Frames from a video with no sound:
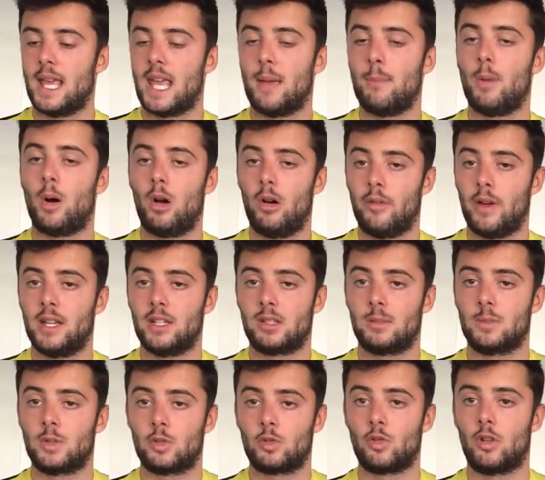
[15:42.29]
It motivates
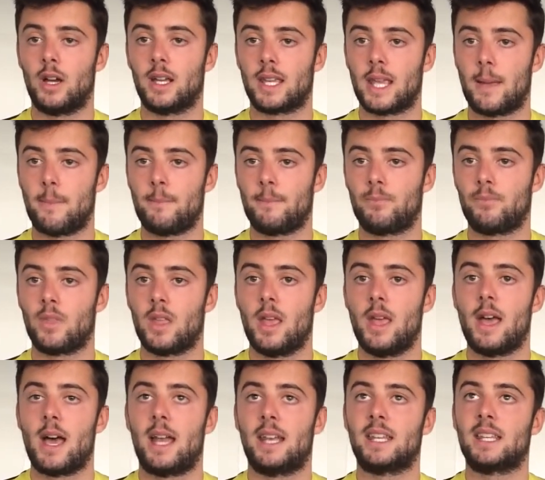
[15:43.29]
them to try again,
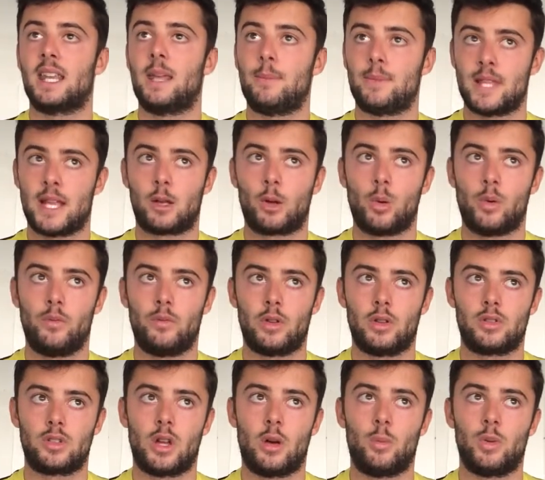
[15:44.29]
and it keeps their
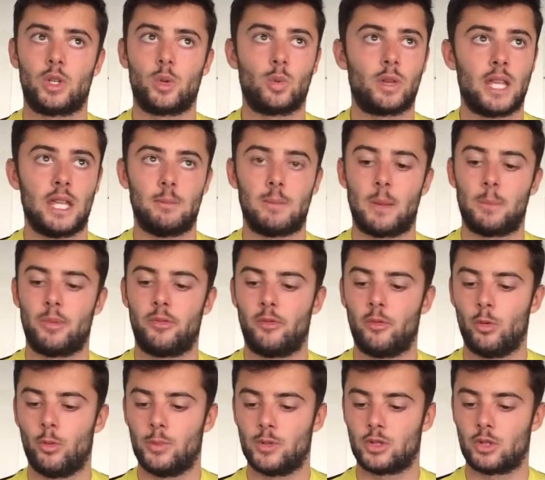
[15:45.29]
confidence up, which will keep their
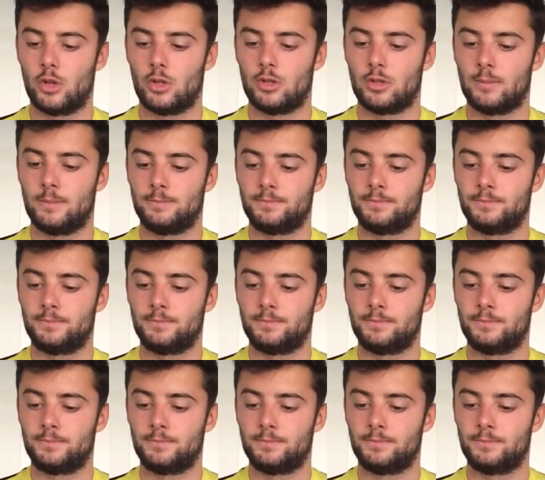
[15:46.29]
performance good.